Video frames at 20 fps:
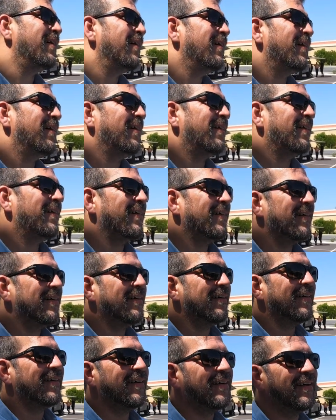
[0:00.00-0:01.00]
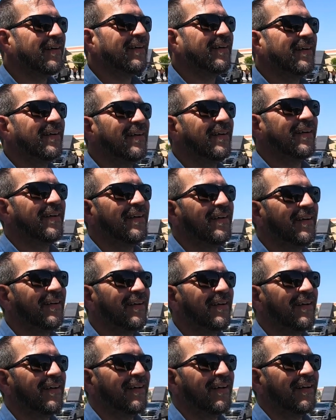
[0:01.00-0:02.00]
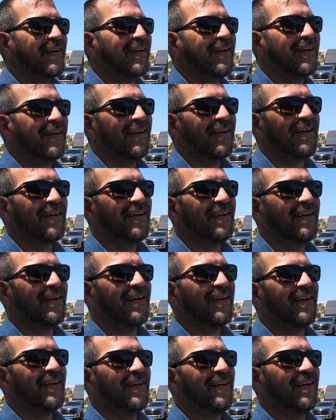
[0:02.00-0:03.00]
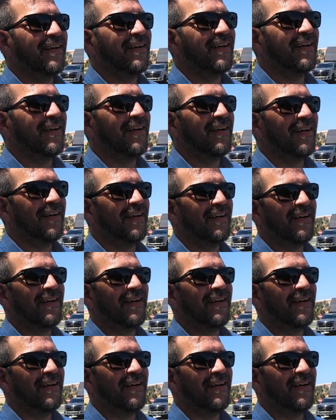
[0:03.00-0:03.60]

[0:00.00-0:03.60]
But there is a certain person that